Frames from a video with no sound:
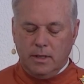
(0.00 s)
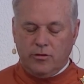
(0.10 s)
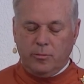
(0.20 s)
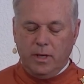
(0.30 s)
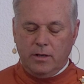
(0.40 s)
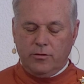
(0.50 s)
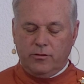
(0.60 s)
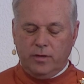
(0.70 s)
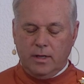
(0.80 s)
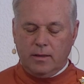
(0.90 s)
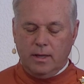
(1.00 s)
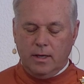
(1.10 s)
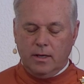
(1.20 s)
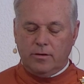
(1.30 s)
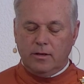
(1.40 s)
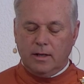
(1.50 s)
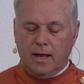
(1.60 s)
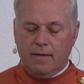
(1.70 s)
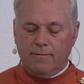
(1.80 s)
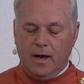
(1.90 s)
Teach me to seek thee
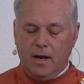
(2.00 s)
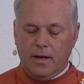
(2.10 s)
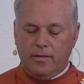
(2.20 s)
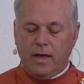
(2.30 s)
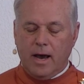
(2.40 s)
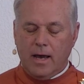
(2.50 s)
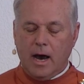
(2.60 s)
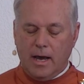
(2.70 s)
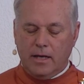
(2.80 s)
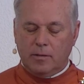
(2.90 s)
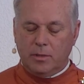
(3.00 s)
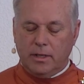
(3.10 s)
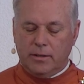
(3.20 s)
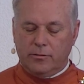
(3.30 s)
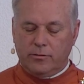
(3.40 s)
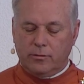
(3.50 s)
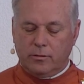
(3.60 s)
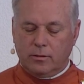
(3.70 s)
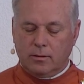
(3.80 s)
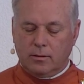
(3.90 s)
until I find thy hiding place.